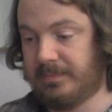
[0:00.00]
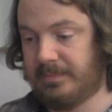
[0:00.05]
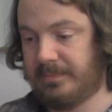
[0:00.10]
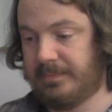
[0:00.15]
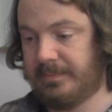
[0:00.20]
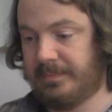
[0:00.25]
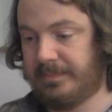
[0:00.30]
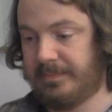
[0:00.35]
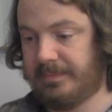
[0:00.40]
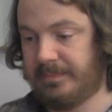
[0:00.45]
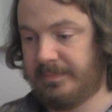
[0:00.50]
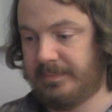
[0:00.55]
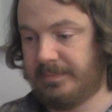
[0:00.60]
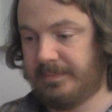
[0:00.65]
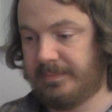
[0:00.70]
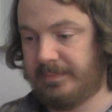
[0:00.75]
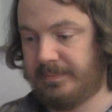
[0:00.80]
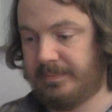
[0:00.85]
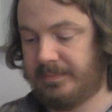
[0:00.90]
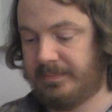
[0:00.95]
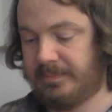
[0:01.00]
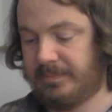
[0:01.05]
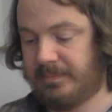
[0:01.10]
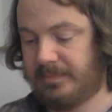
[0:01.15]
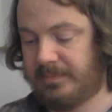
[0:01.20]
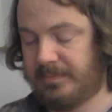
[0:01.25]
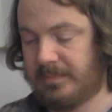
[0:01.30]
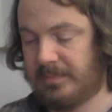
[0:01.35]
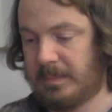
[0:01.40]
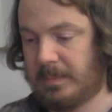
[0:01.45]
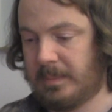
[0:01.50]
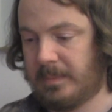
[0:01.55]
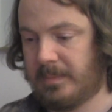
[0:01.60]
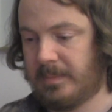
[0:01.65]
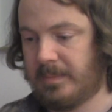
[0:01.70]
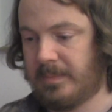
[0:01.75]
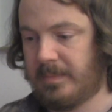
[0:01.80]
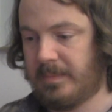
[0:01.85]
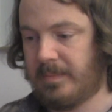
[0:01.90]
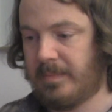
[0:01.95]

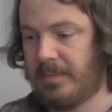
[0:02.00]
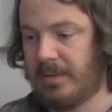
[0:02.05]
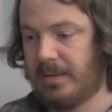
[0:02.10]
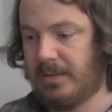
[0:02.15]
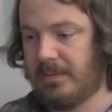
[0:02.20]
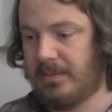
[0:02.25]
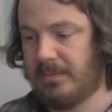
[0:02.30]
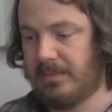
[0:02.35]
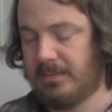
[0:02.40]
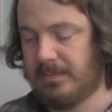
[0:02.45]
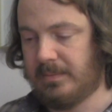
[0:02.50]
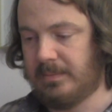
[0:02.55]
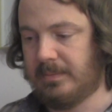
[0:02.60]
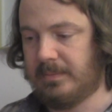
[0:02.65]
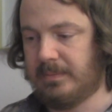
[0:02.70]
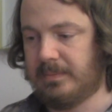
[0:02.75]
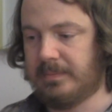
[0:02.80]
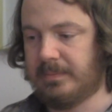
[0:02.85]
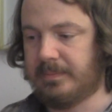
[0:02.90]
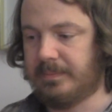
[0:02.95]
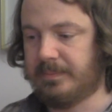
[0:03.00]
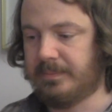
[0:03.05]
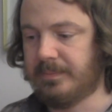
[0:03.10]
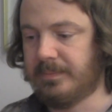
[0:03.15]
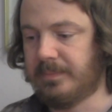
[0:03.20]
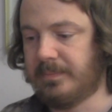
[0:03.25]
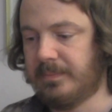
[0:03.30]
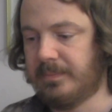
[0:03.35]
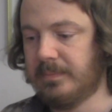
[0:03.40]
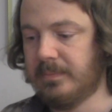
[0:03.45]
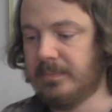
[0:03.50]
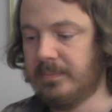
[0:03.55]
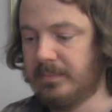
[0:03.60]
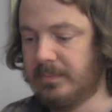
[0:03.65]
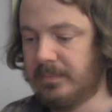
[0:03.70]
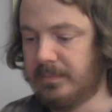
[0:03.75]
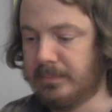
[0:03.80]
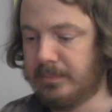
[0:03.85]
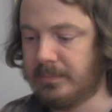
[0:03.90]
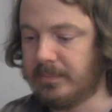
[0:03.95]

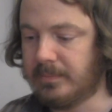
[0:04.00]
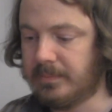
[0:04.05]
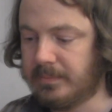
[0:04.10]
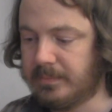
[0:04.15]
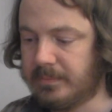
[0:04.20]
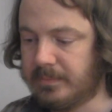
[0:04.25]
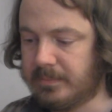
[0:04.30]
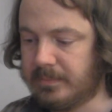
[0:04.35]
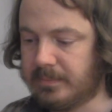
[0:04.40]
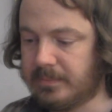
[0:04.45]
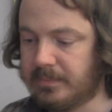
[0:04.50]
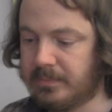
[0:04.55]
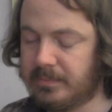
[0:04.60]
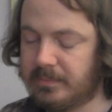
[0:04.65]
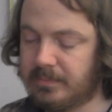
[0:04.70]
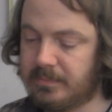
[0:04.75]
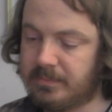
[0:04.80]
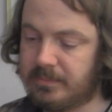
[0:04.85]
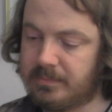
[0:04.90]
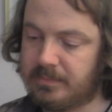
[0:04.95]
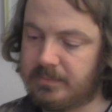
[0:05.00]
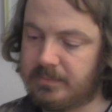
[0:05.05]
(silent)